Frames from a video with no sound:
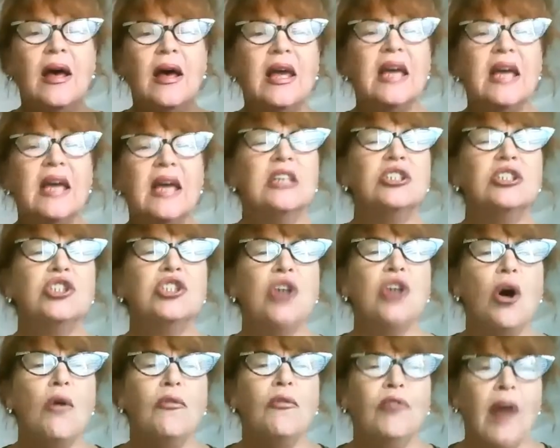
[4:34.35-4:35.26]
It is
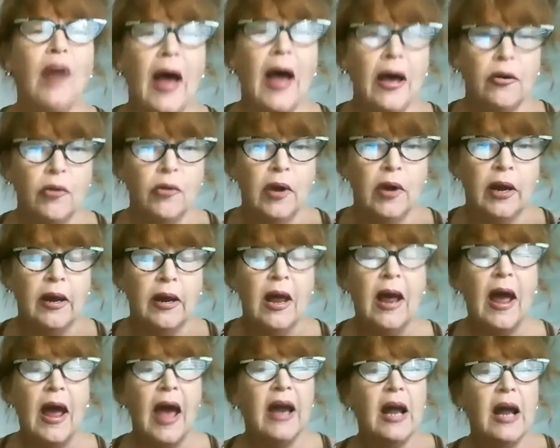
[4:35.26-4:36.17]
so flattering.
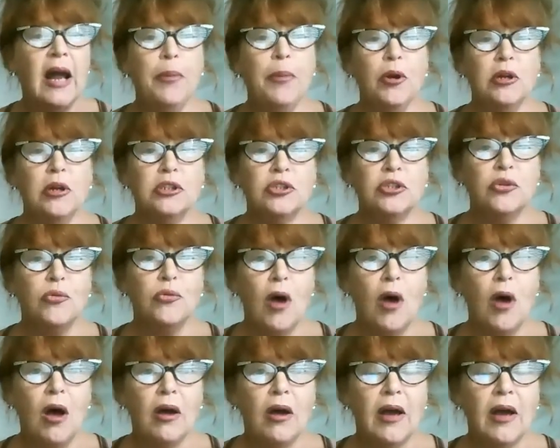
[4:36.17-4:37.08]
And I put a
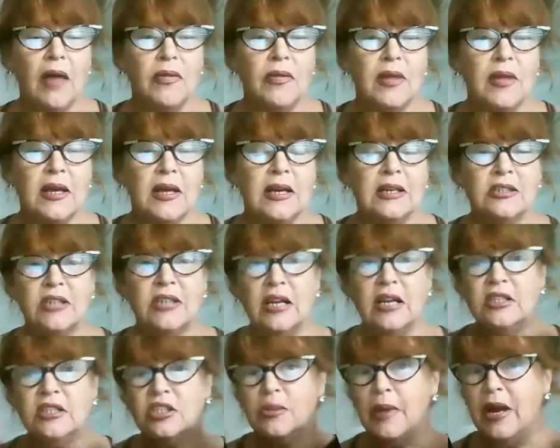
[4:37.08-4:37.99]
sarong on this
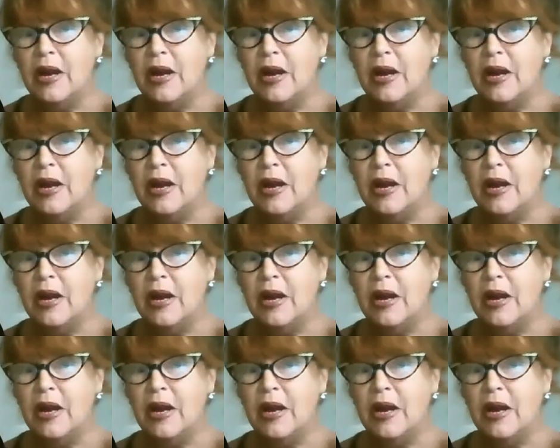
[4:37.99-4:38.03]
and some